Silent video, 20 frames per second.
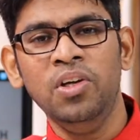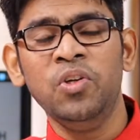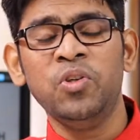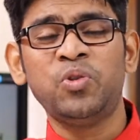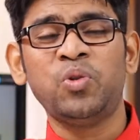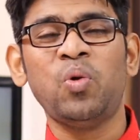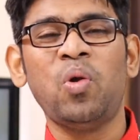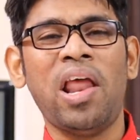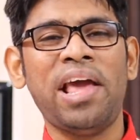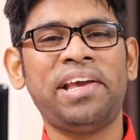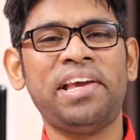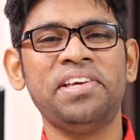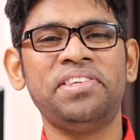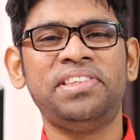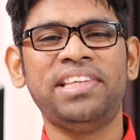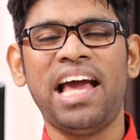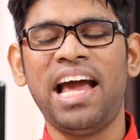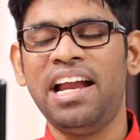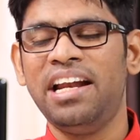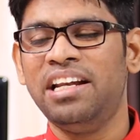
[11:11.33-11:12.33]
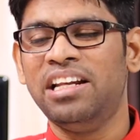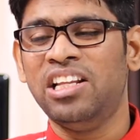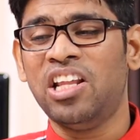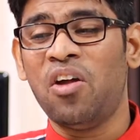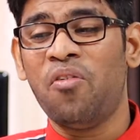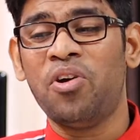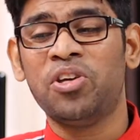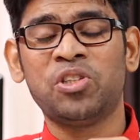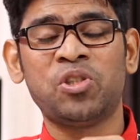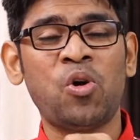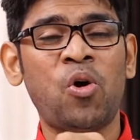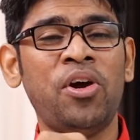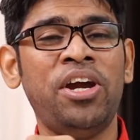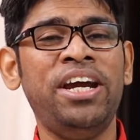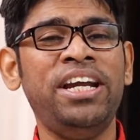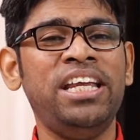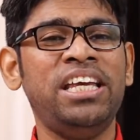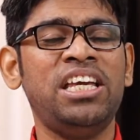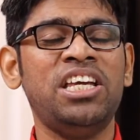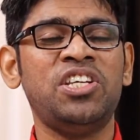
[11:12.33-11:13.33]
So like I said, there was no
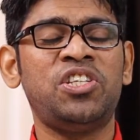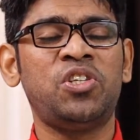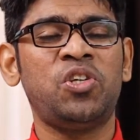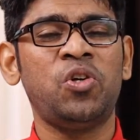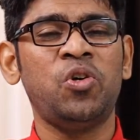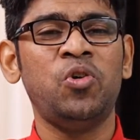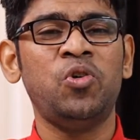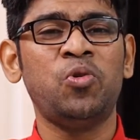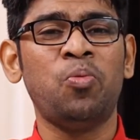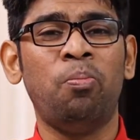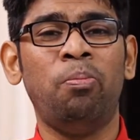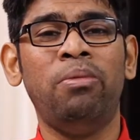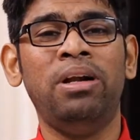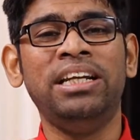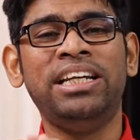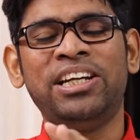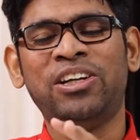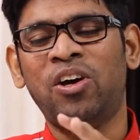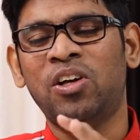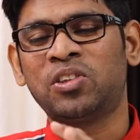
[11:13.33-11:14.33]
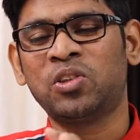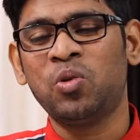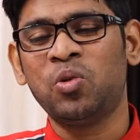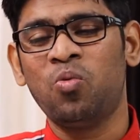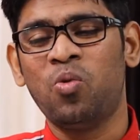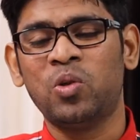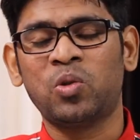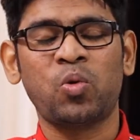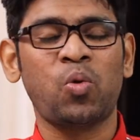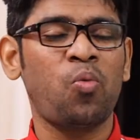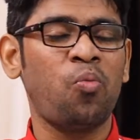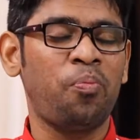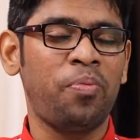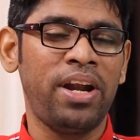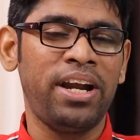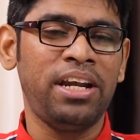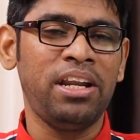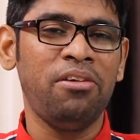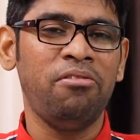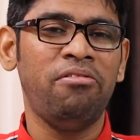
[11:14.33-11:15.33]
heating issue, multitasking was going
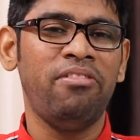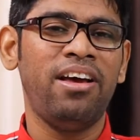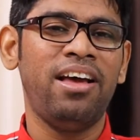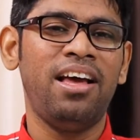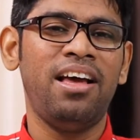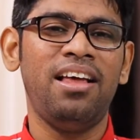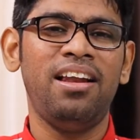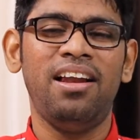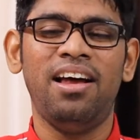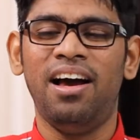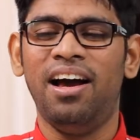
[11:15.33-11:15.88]
pretty well,